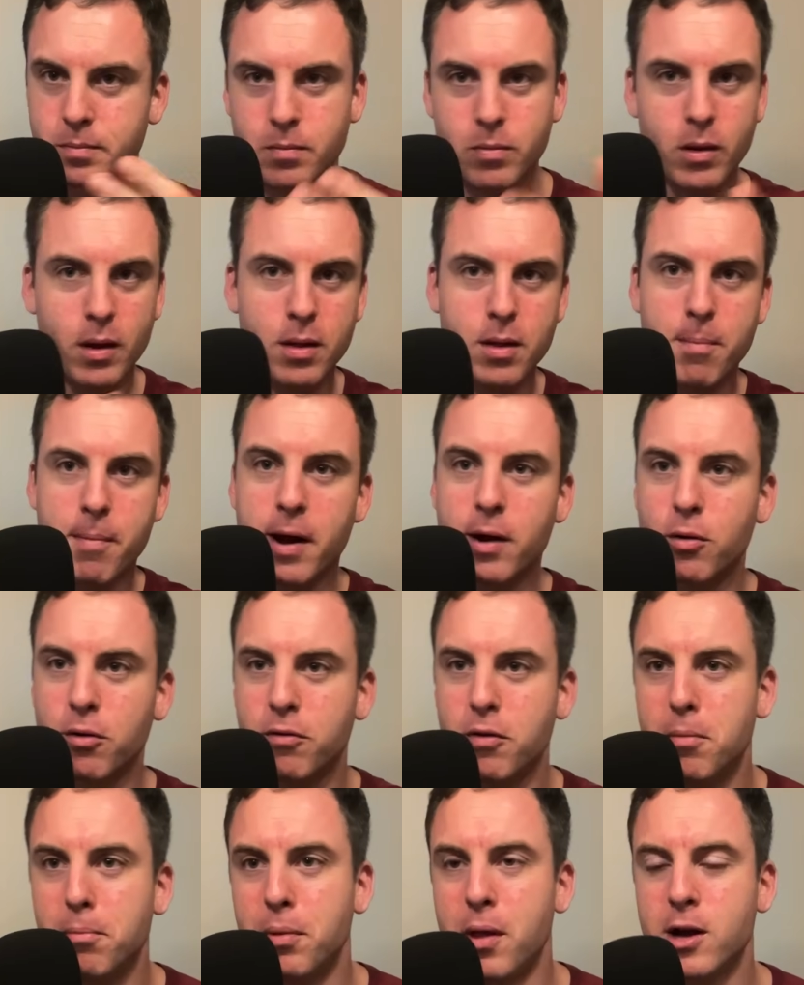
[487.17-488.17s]
The
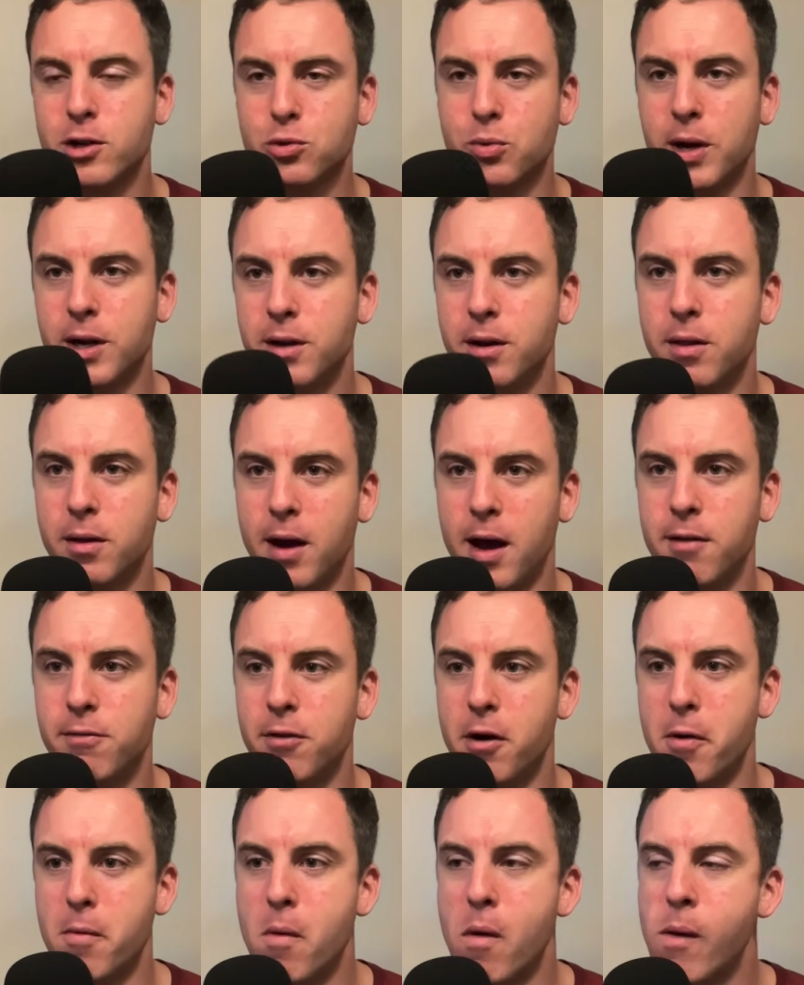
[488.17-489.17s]
microphone plugs right into the
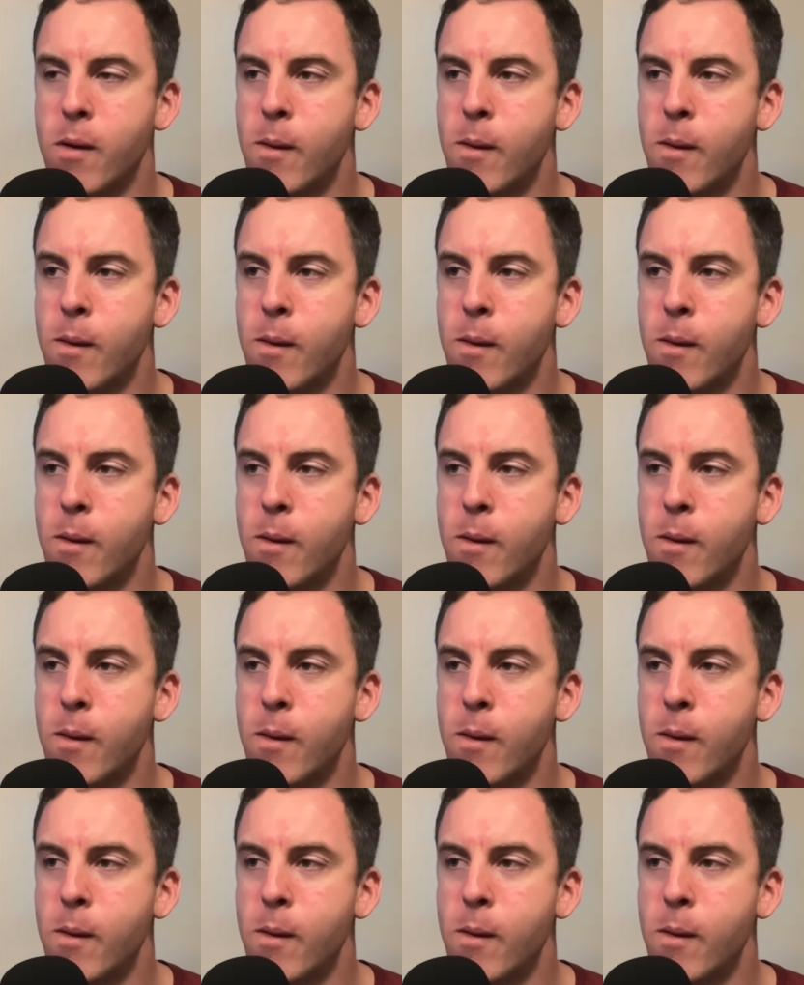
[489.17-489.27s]
iPhone.